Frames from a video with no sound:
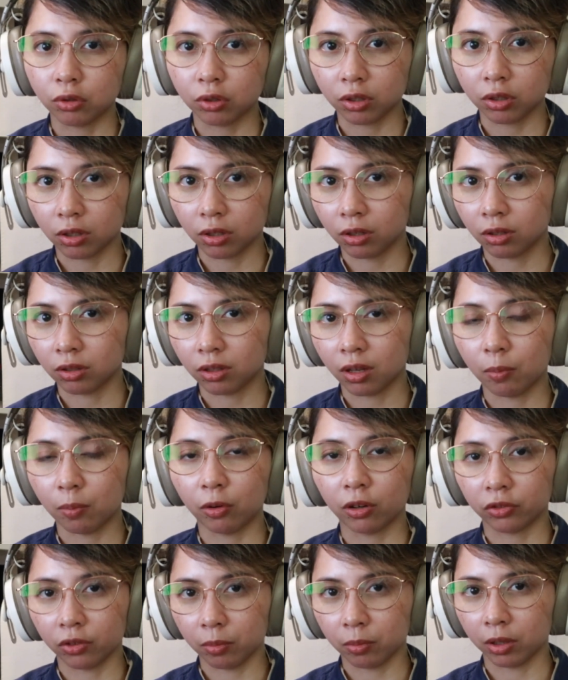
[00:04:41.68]
because I'm more
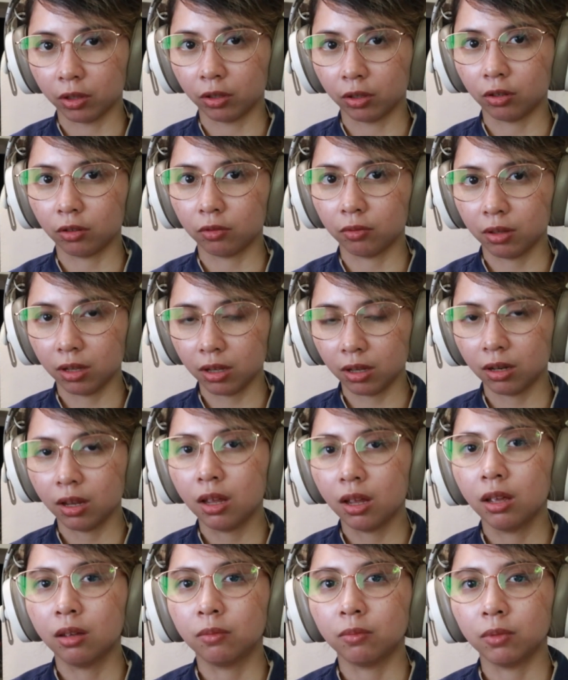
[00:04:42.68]
familiar with it,
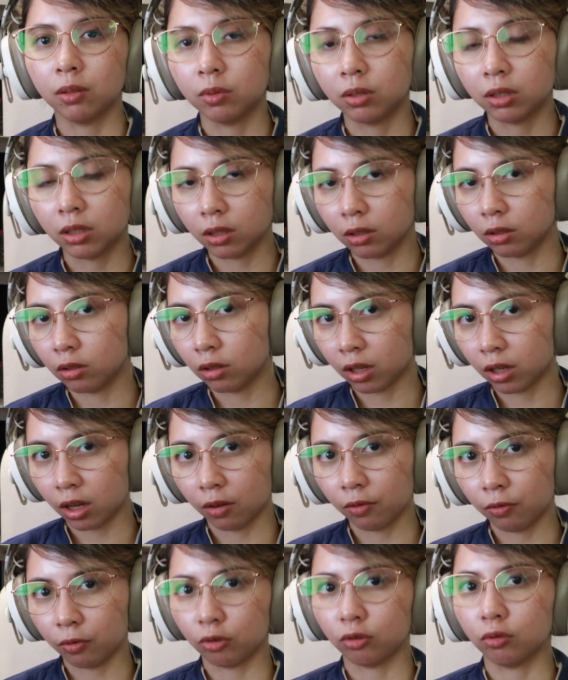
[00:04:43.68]
but I'm still looking
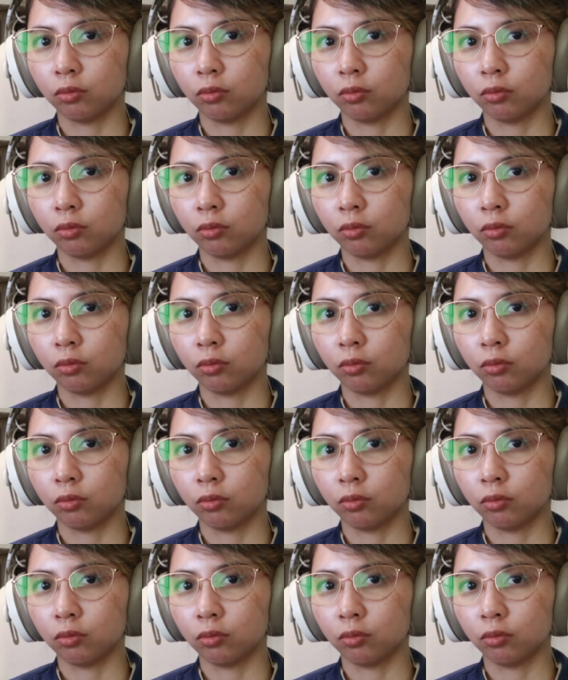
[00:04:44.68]
for a way